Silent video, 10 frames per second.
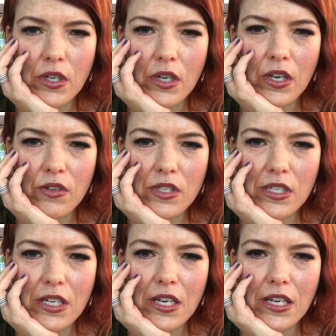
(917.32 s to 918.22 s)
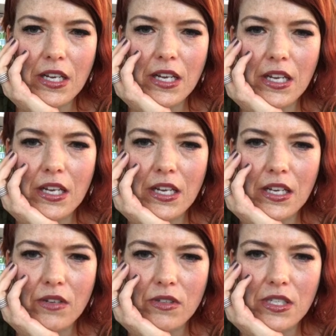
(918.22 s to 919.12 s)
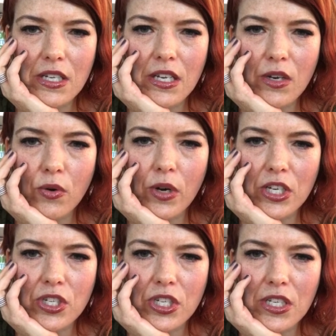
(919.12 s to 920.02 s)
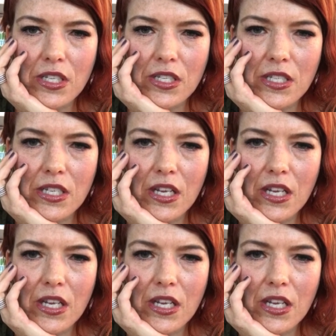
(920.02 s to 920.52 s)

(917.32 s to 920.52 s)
I don't see any, I don't see any questions.